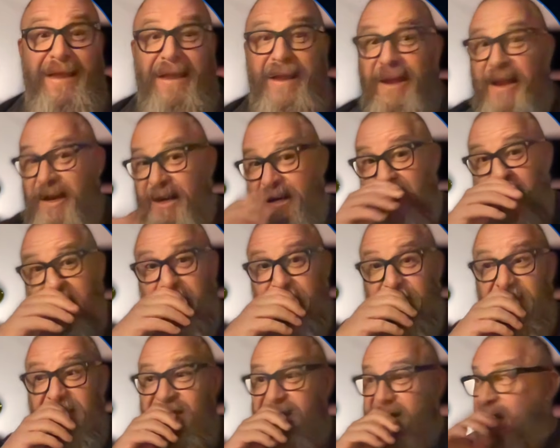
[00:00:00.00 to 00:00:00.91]
And to get them
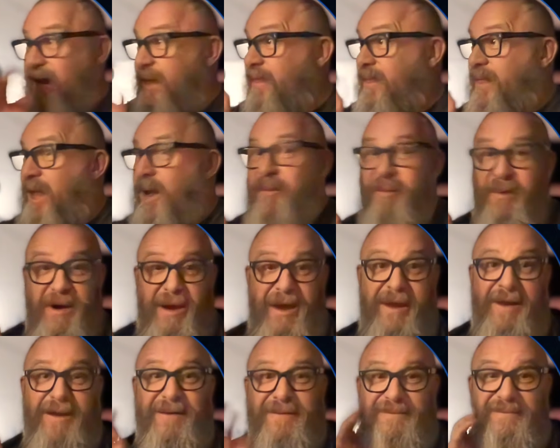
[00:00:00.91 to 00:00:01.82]
getting them
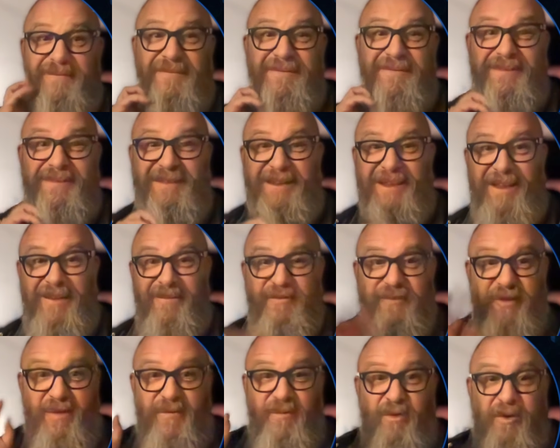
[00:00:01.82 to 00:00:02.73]
right, and
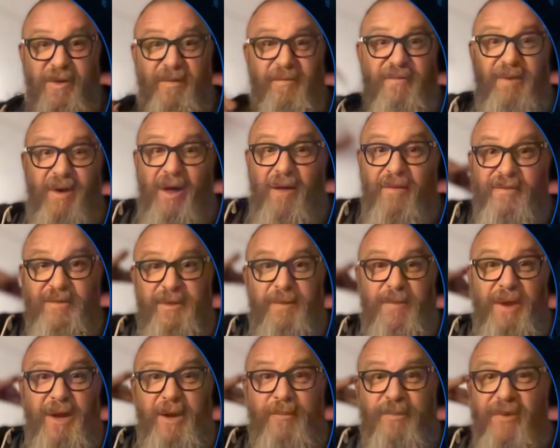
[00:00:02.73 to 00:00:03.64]
if you're involved in some
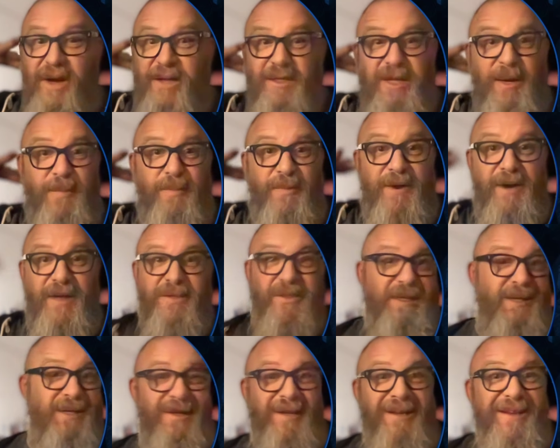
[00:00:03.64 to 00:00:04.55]
enterprise operation,